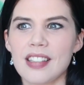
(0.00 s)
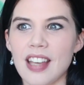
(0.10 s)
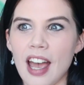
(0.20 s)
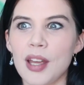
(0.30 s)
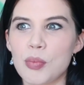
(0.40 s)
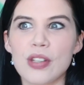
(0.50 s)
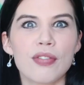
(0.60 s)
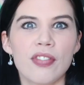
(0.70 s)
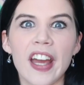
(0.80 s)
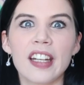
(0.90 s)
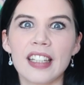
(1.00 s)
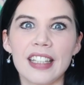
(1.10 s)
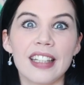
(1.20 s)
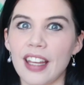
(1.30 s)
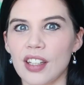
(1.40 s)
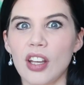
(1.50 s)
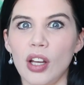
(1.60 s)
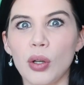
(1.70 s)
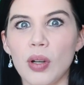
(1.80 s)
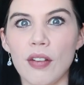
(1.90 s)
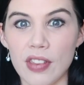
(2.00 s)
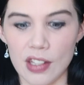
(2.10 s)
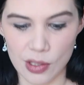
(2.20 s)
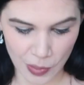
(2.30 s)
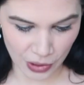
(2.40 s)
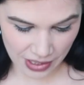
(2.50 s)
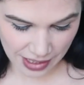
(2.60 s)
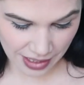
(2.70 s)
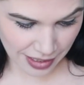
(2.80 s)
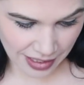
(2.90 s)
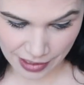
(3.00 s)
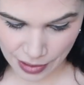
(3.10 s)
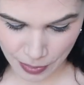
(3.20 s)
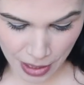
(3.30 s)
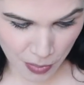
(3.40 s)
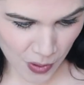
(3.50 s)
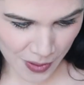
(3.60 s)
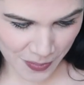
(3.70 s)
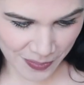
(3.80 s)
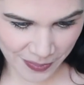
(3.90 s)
time to finally let go of this person. Let's play more.